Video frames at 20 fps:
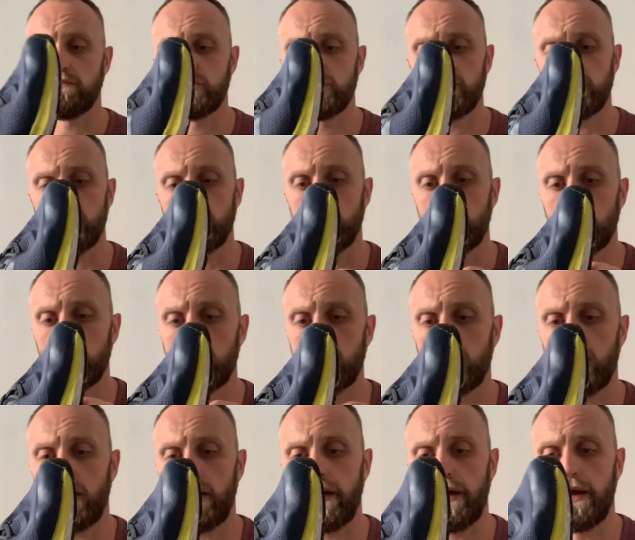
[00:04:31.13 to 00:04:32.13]
shoe
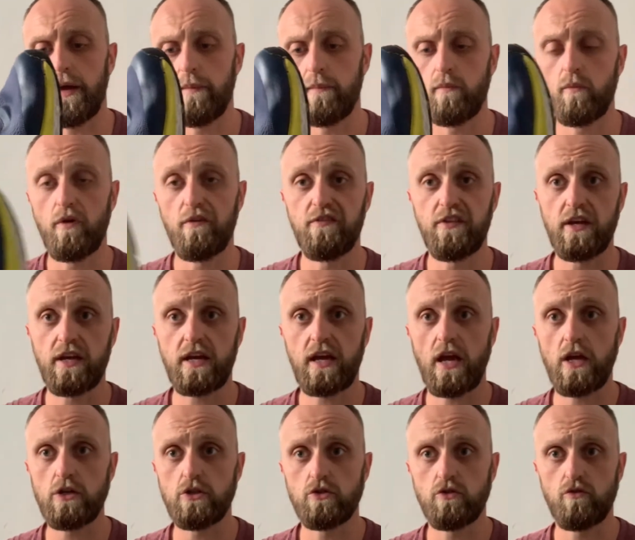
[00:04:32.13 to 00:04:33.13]
with the
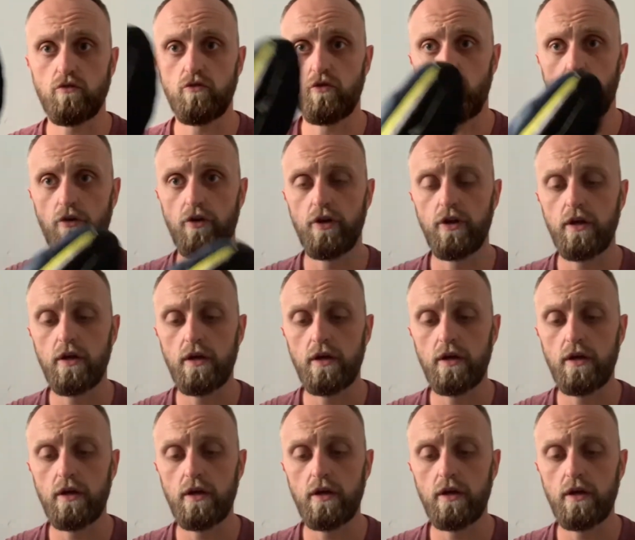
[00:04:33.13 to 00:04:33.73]
occasional run.